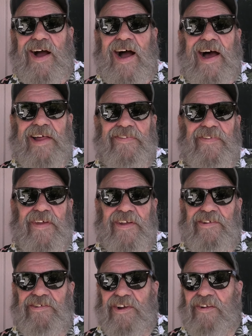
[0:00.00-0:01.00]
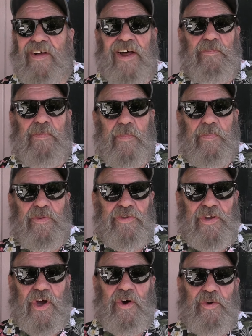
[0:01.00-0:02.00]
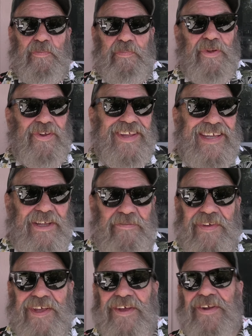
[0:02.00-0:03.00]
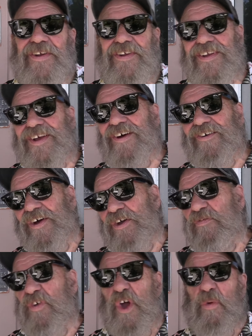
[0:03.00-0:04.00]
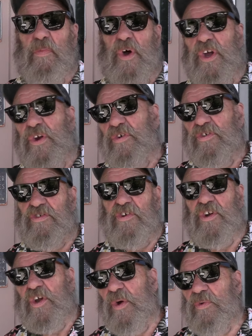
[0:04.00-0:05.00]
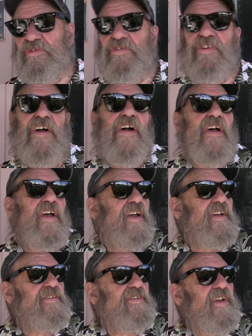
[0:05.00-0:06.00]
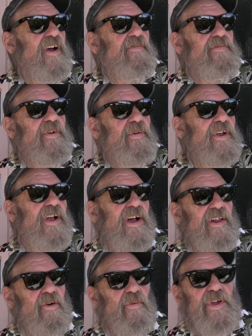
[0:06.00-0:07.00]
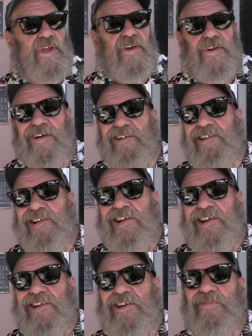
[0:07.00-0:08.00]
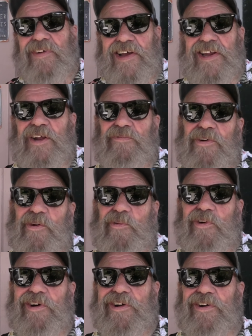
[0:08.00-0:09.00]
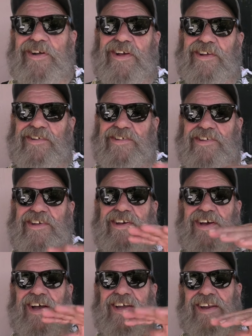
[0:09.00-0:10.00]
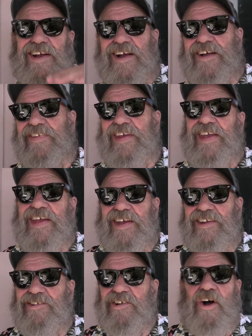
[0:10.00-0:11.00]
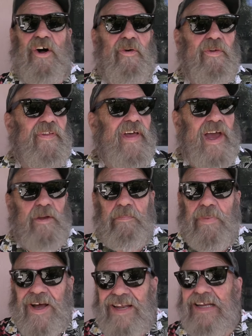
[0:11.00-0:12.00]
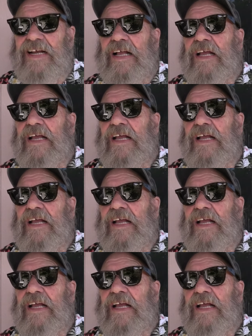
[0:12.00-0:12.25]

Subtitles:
odd things that a lot of people don't believe in, you know, like vampires and ghosts and stuff during Halloween. Now, divining for water is kind of on the edge of all of that, but,